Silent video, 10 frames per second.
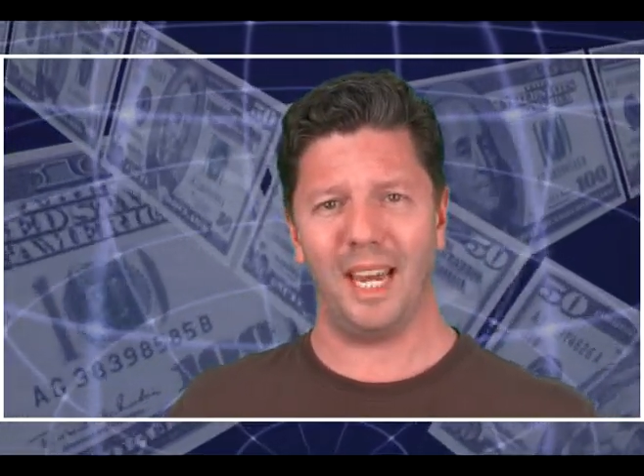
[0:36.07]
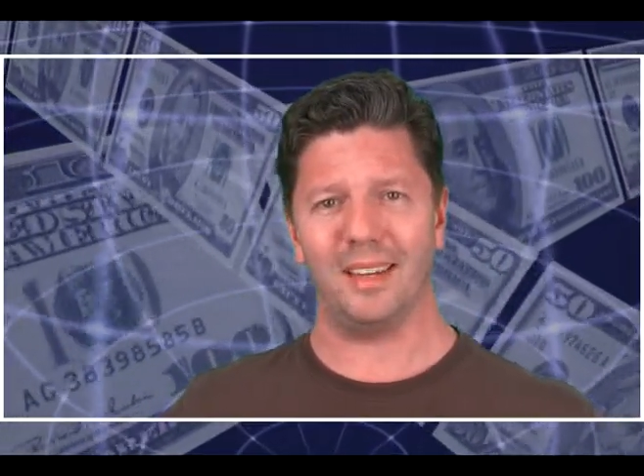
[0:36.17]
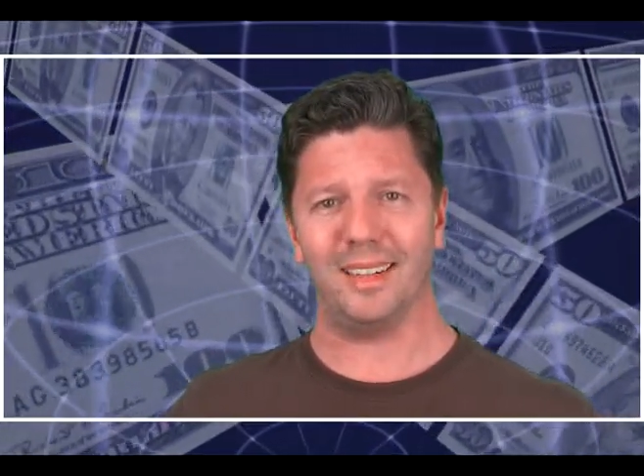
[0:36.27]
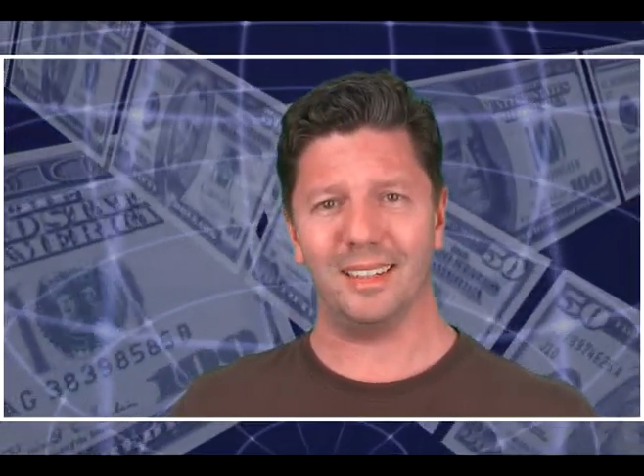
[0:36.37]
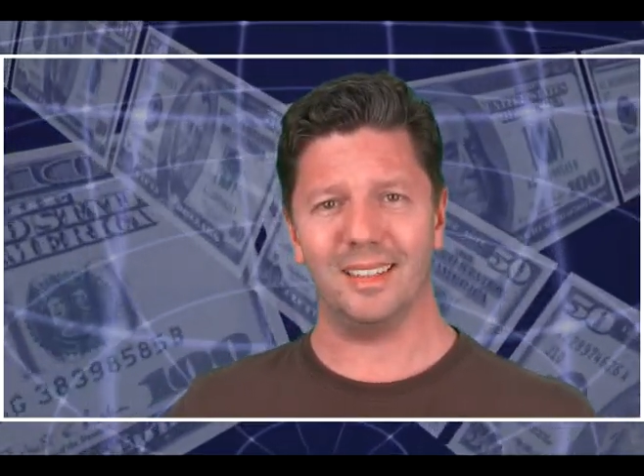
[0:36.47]

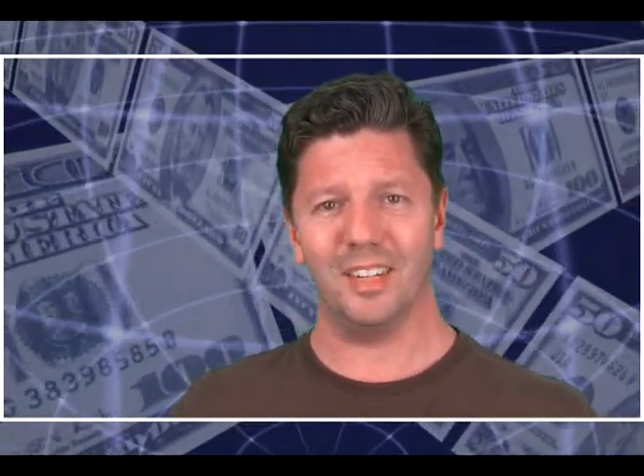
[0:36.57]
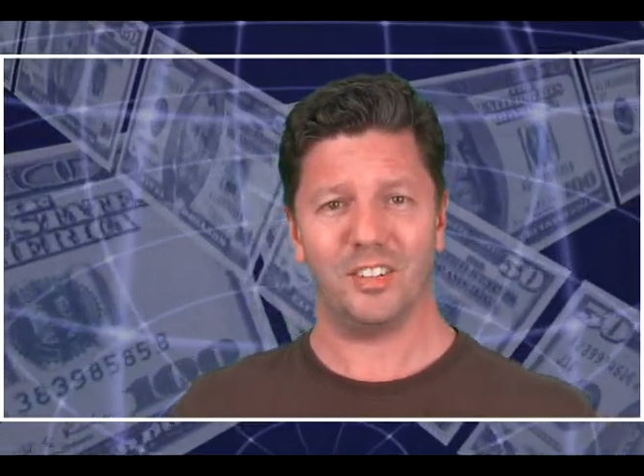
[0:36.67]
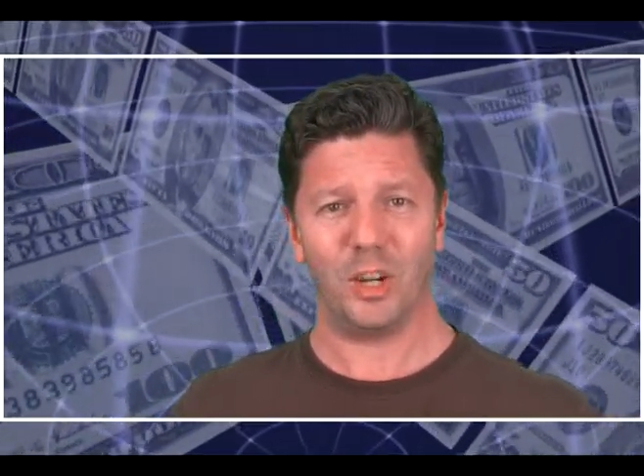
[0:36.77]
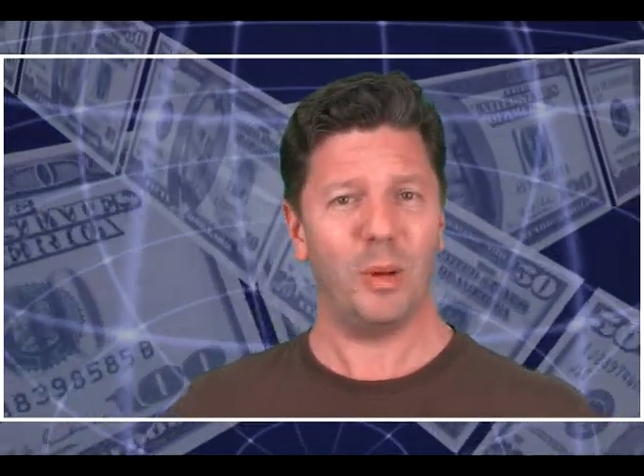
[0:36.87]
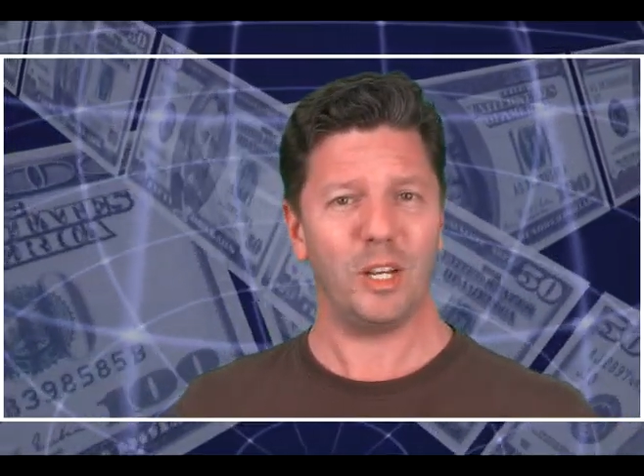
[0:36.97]
candidate.
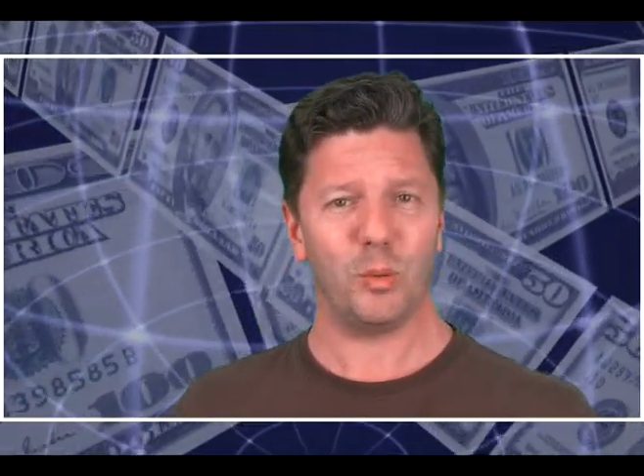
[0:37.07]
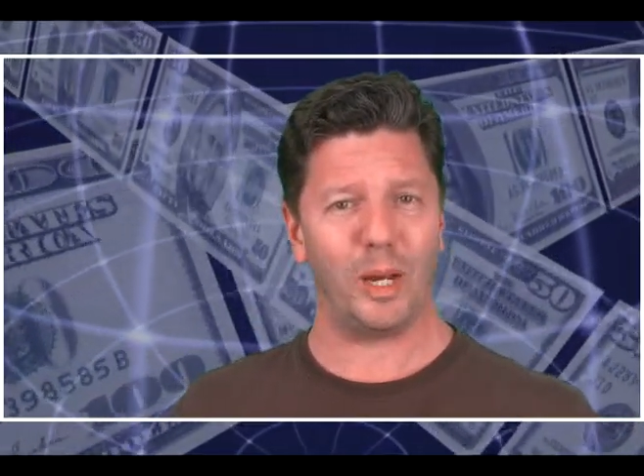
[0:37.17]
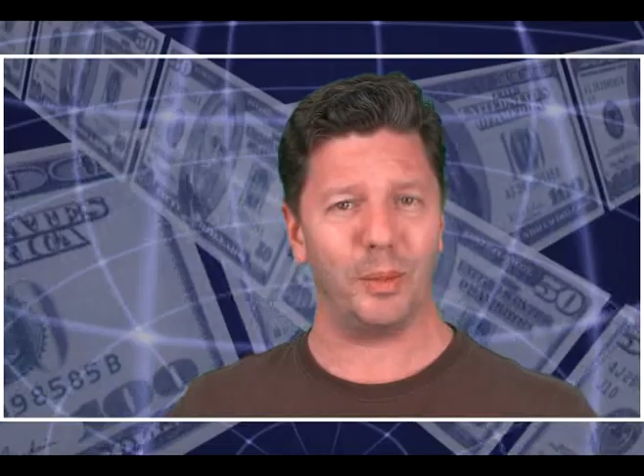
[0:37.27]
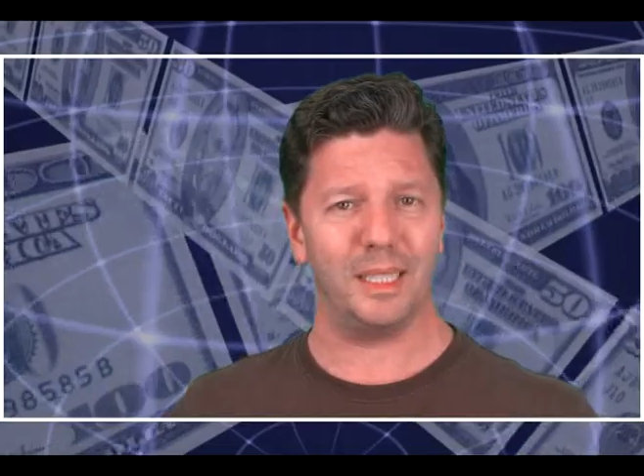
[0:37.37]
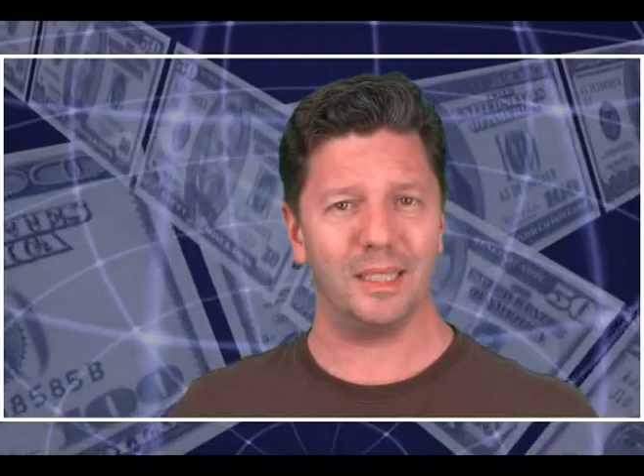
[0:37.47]
It's the quickest
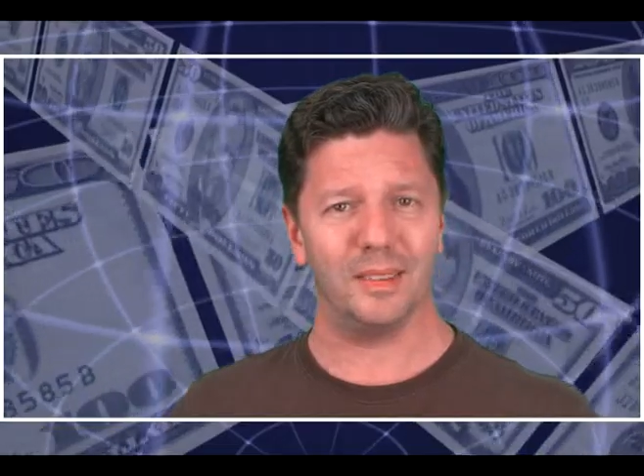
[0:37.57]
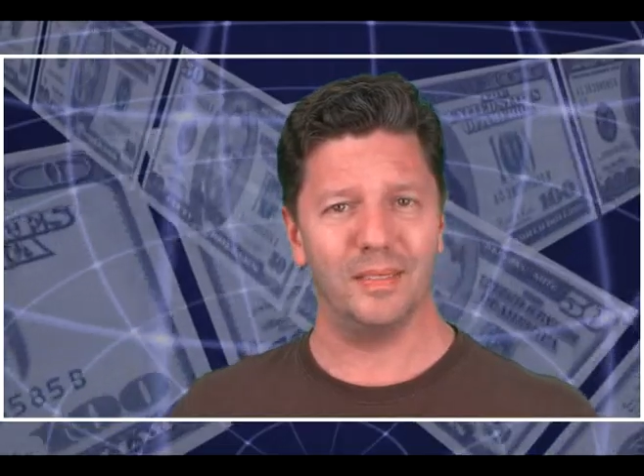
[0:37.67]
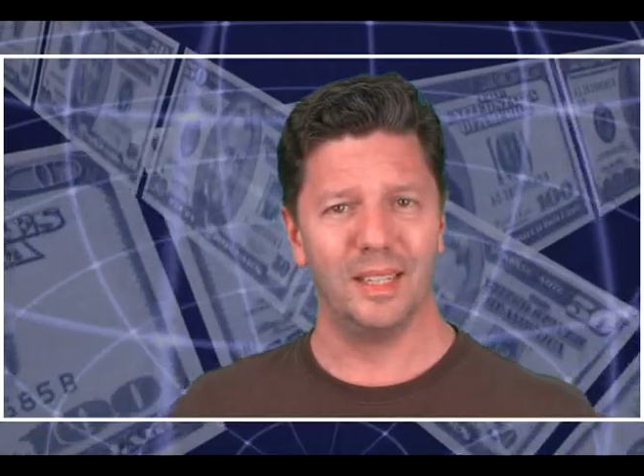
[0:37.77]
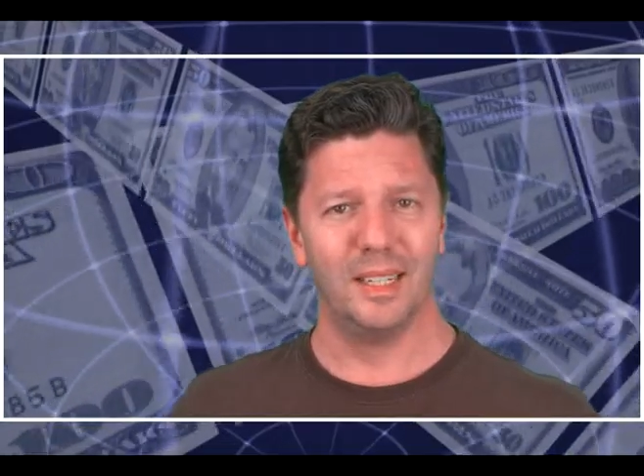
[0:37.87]
way to a deal.